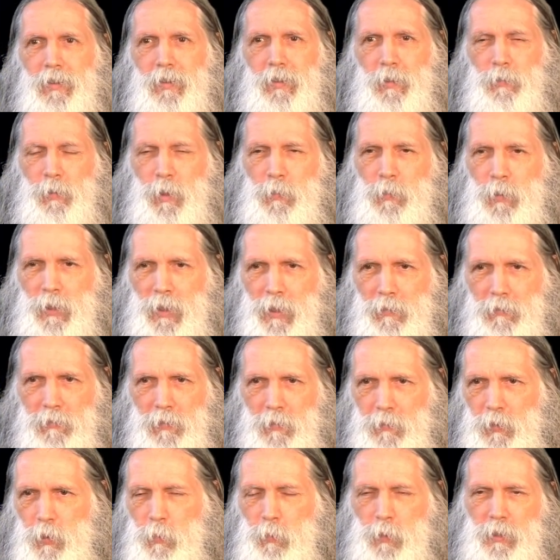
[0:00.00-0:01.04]
They might be at
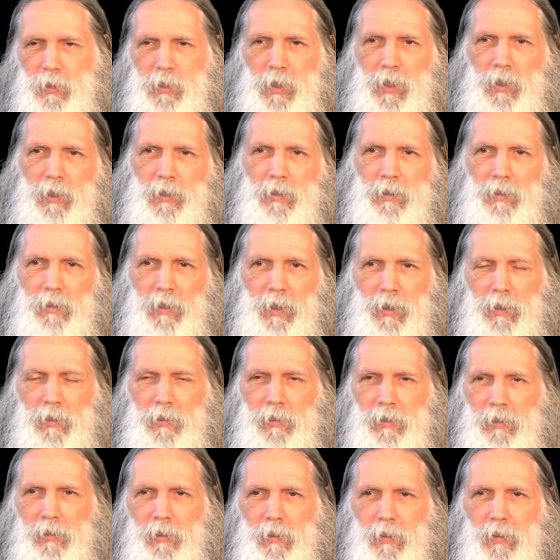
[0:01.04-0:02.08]
fifty percent
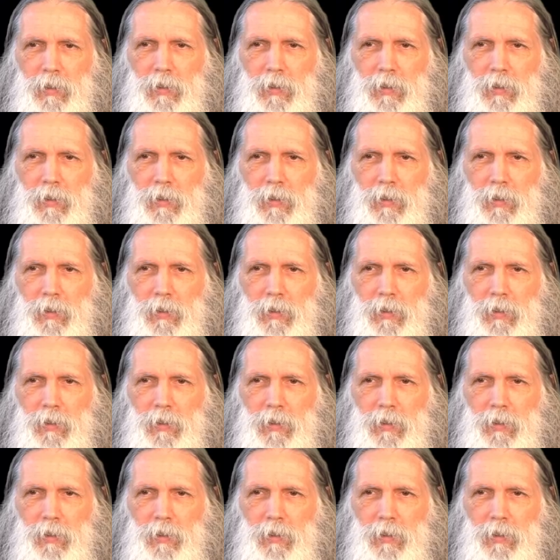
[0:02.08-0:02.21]
health,